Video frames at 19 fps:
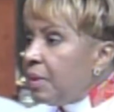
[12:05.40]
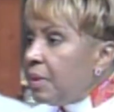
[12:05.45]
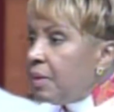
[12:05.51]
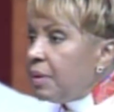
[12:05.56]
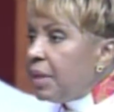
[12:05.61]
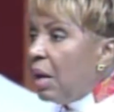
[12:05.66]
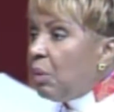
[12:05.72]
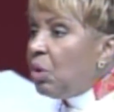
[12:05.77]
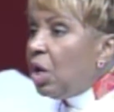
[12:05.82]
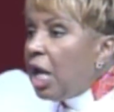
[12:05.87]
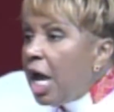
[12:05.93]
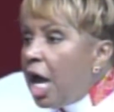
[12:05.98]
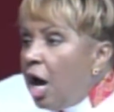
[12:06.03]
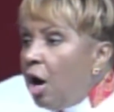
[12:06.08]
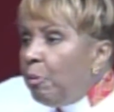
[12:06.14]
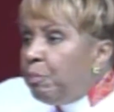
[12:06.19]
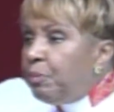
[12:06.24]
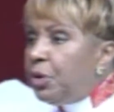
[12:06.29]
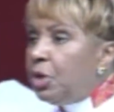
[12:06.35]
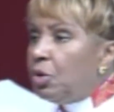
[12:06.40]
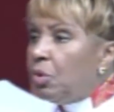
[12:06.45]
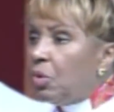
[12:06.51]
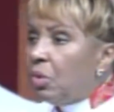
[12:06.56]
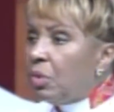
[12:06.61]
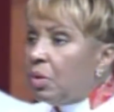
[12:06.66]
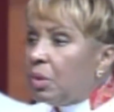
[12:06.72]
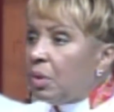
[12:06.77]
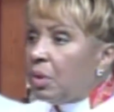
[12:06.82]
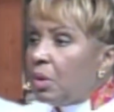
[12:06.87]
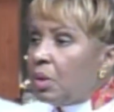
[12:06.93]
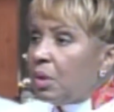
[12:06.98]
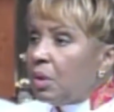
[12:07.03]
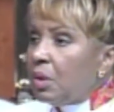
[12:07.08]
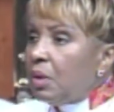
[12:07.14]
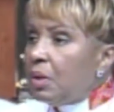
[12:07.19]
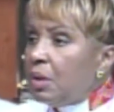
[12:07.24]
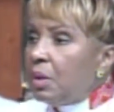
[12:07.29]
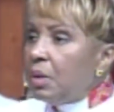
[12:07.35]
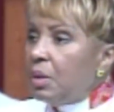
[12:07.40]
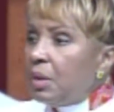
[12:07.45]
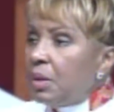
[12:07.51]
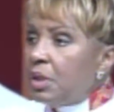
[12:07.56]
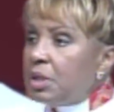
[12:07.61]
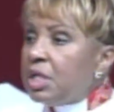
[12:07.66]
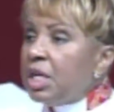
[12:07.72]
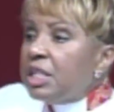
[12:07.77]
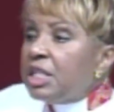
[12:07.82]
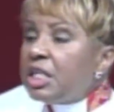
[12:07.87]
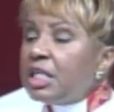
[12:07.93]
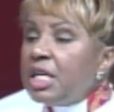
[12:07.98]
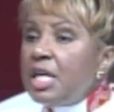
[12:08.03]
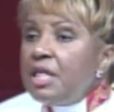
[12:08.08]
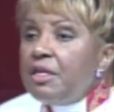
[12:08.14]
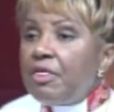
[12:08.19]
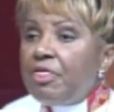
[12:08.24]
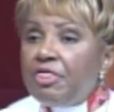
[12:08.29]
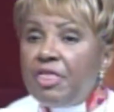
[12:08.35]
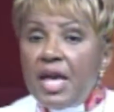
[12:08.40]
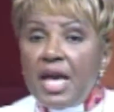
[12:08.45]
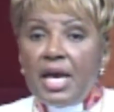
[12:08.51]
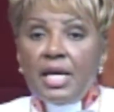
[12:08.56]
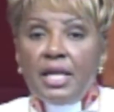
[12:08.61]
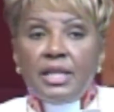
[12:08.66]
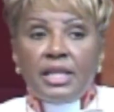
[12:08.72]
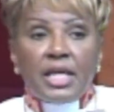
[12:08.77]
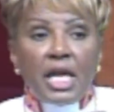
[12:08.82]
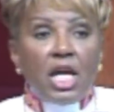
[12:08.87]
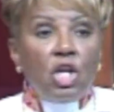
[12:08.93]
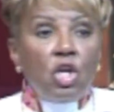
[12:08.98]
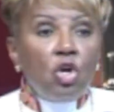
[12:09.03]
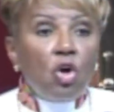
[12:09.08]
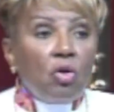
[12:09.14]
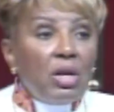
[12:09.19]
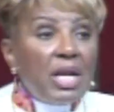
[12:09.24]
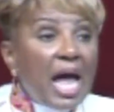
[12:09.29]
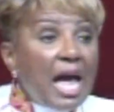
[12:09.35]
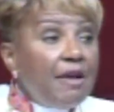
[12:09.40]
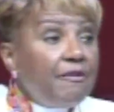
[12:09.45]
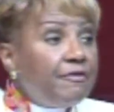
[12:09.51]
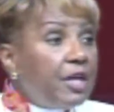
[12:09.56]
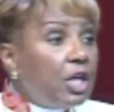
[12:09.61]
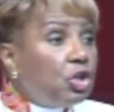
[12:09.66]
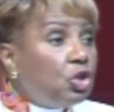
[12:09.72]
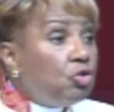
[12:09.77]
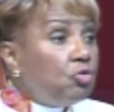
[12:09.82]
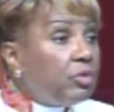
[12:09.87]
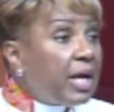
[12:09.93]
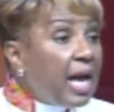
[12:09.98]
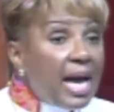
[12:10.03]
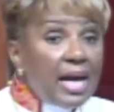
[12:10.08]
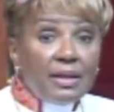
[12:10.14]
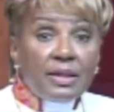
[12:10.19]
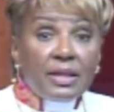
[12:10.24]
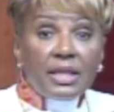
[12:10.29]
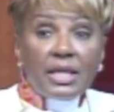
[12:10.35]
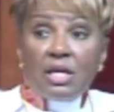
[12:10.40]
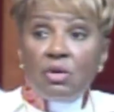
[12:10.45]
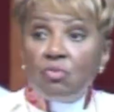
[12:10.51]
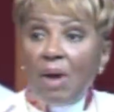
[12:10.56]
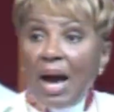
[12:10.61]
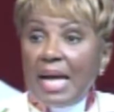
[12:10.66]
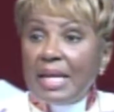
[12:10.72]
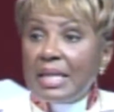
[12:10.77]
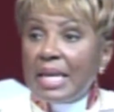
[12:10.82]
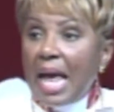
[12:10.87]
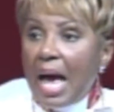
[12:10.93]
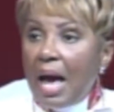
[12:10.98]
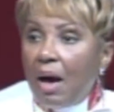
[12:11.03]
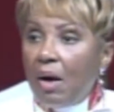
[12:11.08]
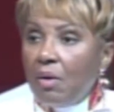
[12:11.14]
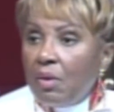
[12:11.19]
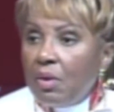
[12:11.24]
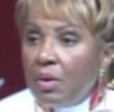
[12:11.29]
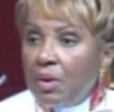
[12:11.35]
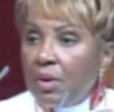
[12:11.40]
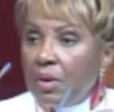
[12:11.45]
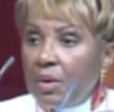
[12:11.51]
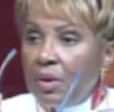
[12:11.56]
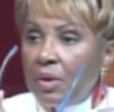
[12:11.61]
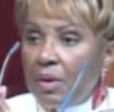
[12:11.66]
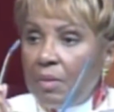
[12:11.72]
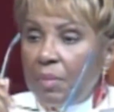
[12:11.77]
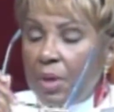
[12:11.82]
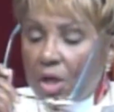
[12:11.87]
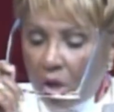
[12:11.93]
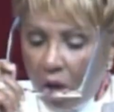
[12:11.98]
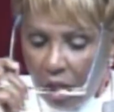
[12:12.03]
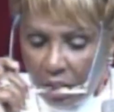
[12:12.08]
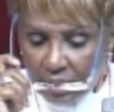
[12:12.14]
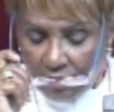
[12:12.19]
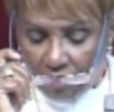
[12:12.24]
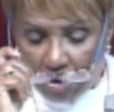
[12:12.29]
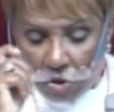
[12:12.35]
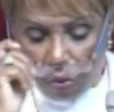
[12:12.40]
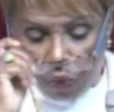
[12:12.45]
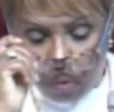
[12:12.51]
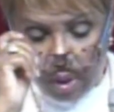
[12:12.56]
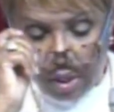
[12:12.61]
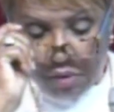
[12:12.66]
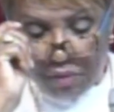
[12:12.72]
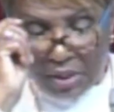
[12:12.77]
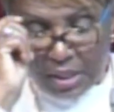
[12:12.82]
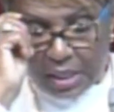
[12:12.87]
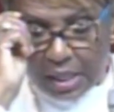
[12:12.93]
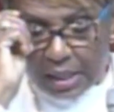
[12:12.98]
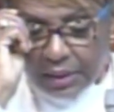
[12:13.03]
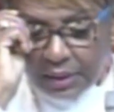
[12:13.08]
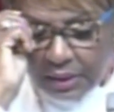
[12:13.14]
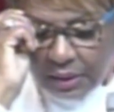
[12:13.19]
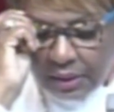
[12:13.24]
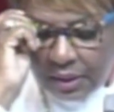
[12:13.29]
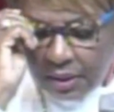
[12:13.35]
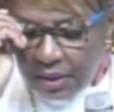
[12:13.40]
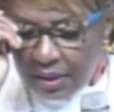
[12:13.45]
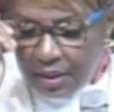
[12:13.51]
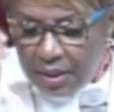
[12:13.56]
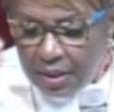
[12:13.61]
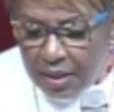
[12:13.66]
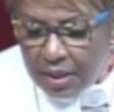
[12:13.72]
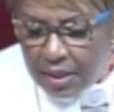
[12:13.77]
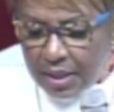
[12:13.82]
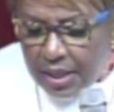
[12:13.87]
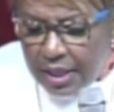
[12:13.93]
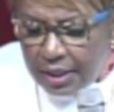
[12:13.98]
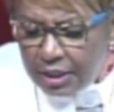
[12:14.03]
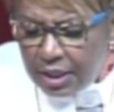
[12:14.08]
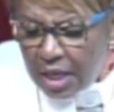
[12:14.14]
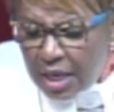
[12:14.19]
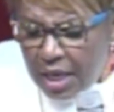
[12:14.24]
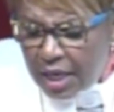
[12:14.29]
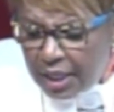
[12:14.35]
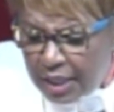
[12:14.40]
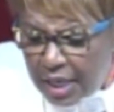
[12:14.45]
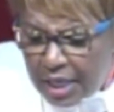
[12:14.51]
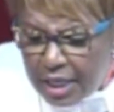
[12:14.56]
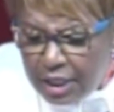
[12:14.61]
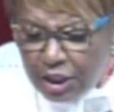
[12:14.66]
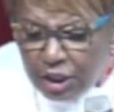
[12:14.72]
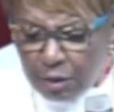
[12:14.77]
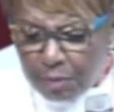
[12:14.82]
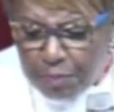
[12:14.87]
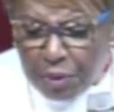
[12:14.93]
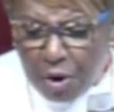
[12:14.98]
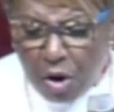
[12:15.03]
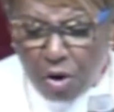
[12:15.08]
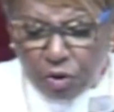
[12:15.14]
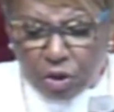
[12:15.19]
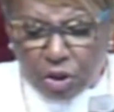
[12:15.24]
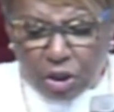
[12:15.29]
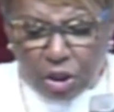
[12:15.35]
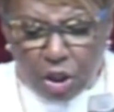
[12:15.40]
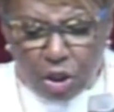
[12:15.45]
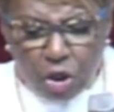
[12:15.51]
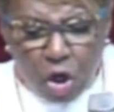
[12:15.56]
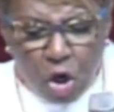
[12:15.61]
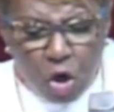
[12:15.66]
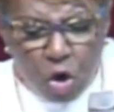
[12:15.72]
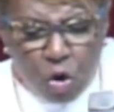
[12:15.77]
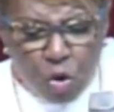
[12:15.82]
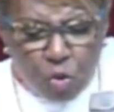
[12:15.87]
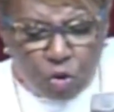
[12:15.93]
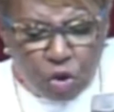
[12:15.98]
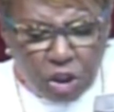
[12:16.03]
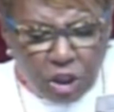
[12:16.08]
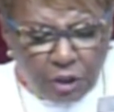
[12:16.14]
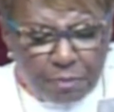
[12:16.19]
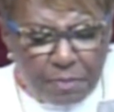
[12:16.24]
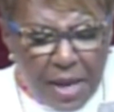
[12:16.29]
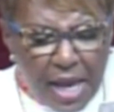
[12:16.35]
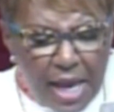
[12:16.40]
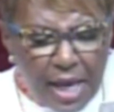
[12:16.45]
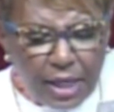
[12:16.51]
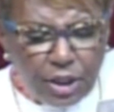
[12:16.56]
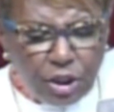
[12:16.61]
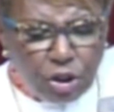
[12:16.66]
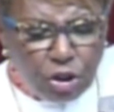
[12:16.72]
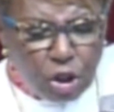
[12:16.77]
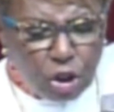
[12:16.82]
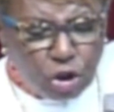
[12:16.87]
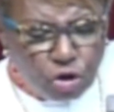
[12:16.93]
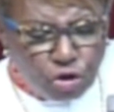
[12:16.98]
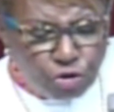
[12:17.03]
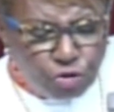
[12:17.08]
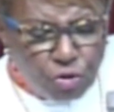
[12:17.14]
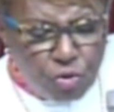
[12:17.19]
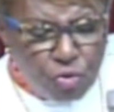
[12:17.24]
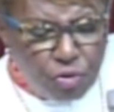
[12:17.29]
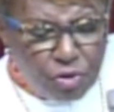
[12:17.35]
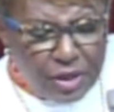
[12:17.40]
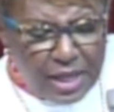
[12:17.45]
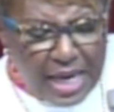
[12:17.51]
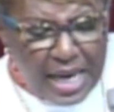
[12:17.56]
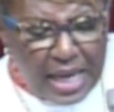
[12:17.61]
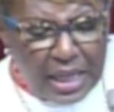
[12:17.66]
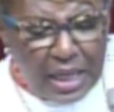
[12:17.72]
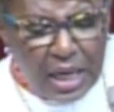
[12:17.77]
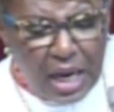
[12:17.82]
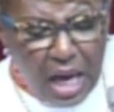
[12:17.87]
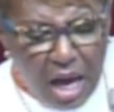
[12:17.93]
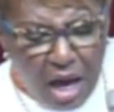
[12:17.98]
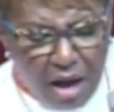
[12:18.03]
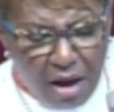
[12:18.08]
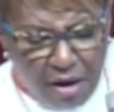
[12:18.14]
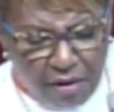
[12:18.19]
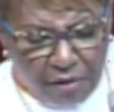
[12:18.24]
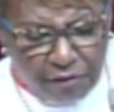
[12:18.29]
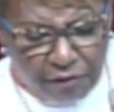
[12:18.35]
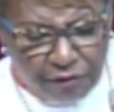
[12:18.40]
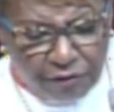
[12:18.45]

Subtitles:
that will help you to see the things in your life that you can't see right now because of your weariness. It is the person who speaks the truth in love.